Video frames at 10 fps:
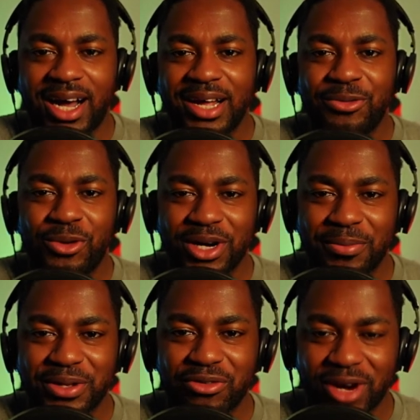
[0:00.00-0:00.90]
I want
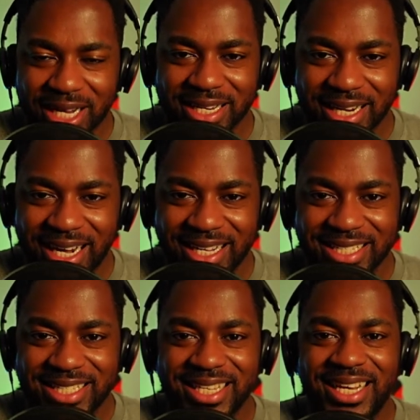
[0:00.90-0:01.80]
to be
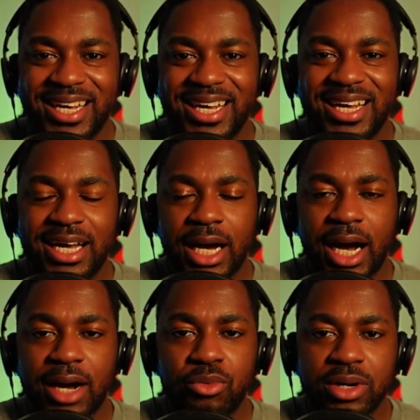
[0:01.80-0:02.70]
recognized.
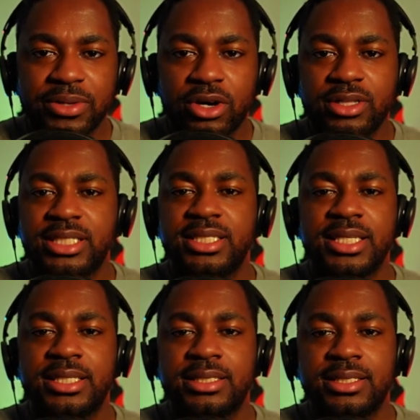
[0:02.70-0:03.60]
I want to be all these
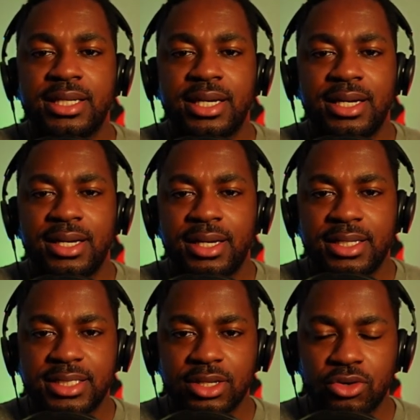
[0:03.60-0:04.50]
things.
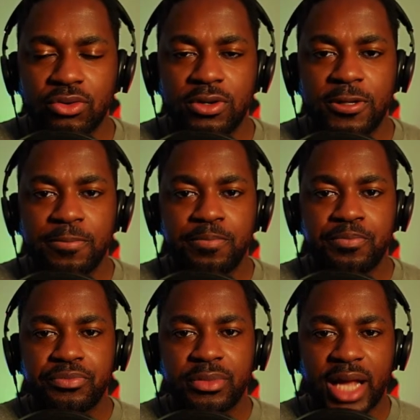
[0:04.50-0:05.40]
So
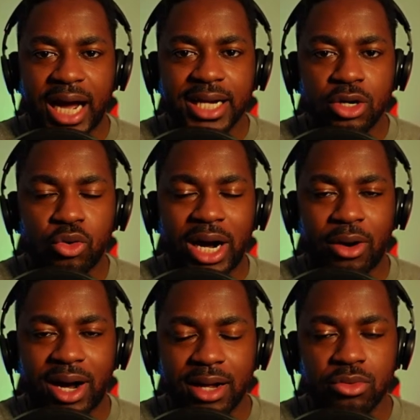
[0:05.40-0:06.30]
I know
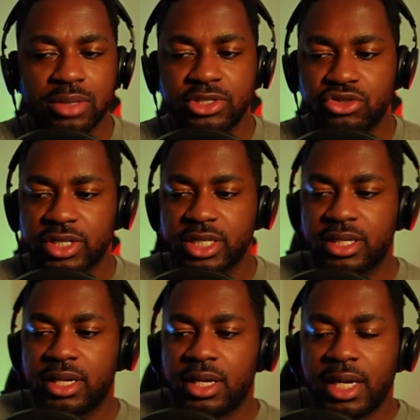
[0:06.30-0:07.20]
how I want to be
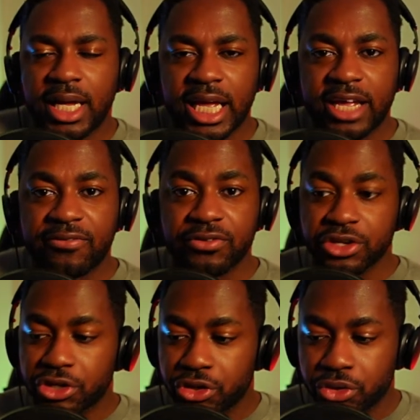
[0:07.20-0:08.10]
treated. If
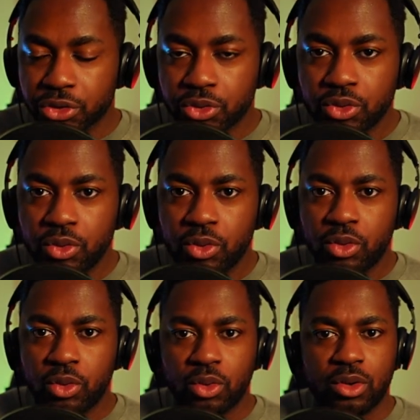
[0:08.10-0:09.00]
you,
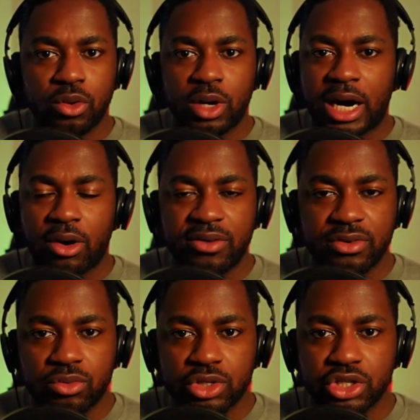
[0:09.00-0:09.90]

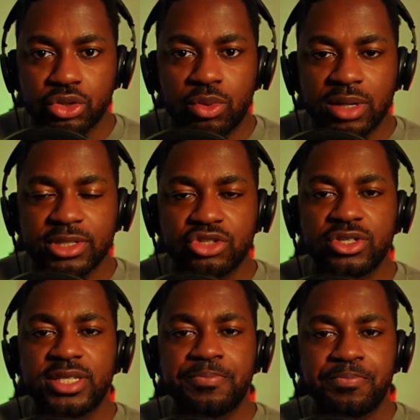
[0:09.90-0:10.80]
however, you want to be
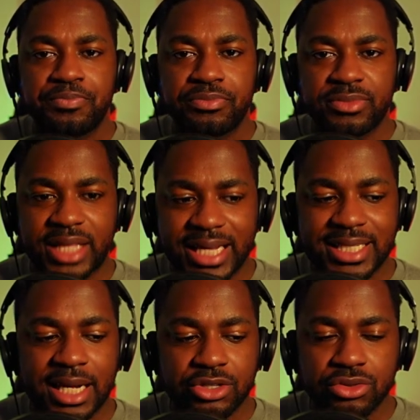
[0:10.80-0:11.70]
treated,
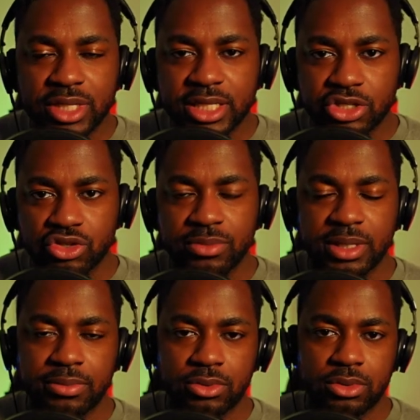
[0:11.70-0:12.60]
that's how you need to treat
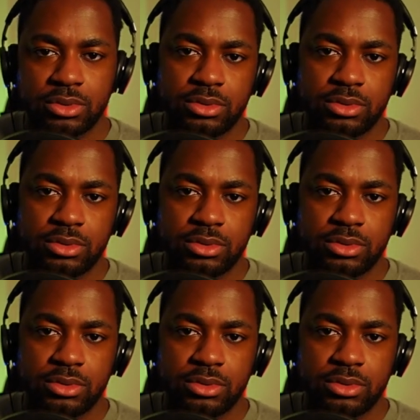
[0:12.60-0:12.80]
people.